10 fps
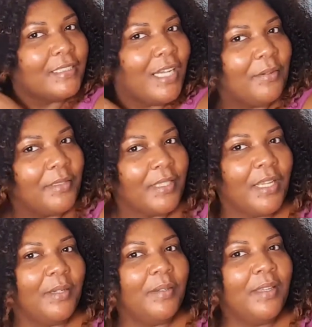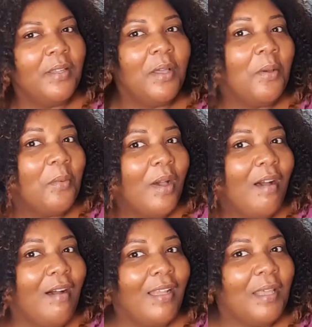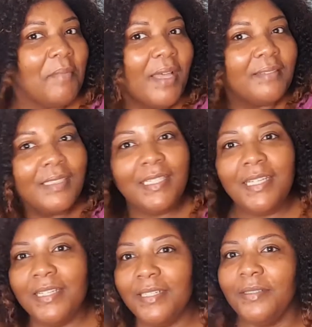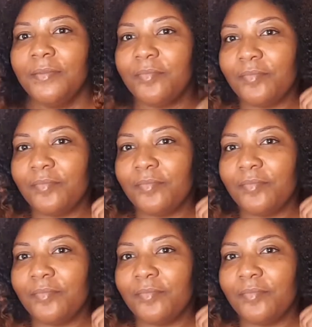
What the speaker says: y'all will know what haul I'm about to do.